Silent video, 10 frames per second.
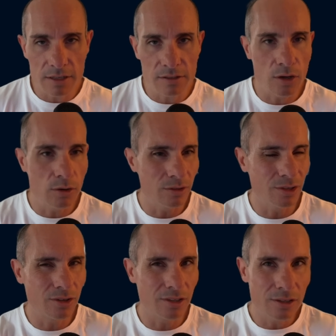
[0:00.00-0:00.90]
So you
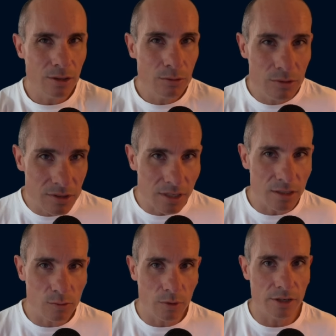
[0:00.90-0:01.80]
can use
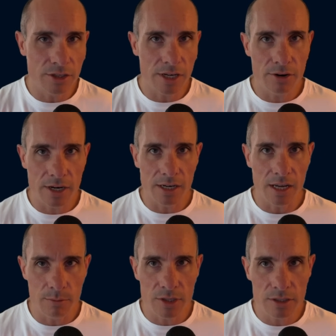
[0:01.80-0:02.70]
this when you're generating
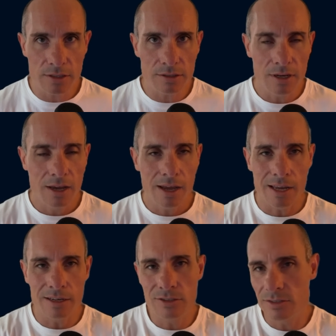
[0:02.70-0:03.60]
images and
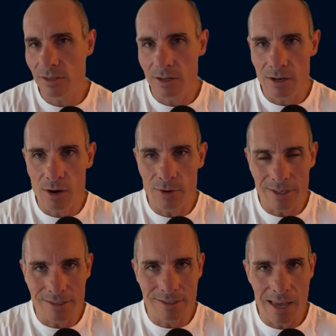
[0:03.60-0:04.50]
it's just gonna know
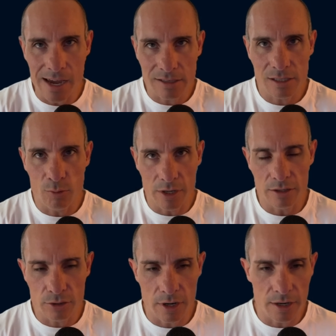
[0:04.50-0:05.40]
exactly what you're
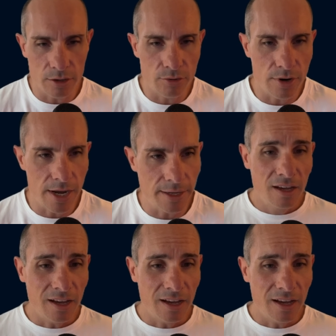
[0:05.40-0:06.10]
trying to create.